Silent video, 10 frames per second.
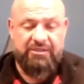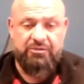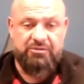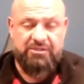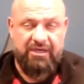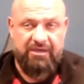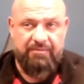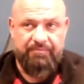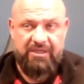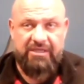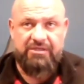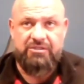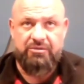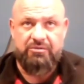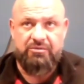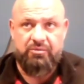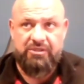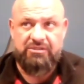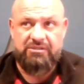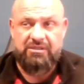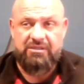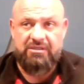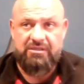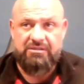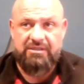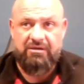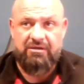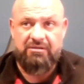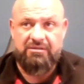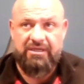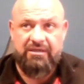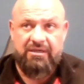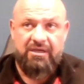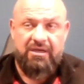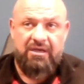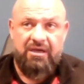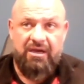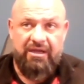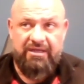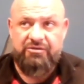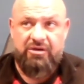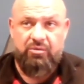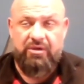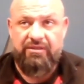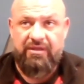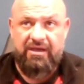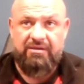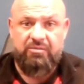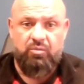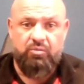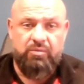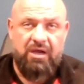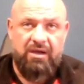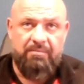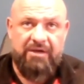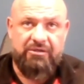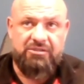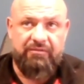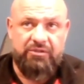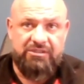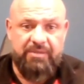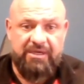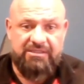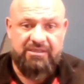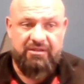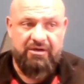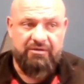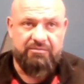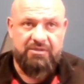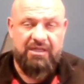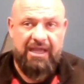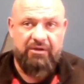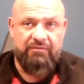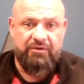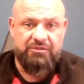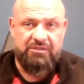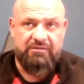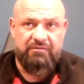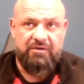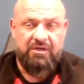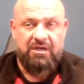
they used uh, Intune, which it's not called. Uh, intro with uh, uh, Microsoft, which is basically their cloud version of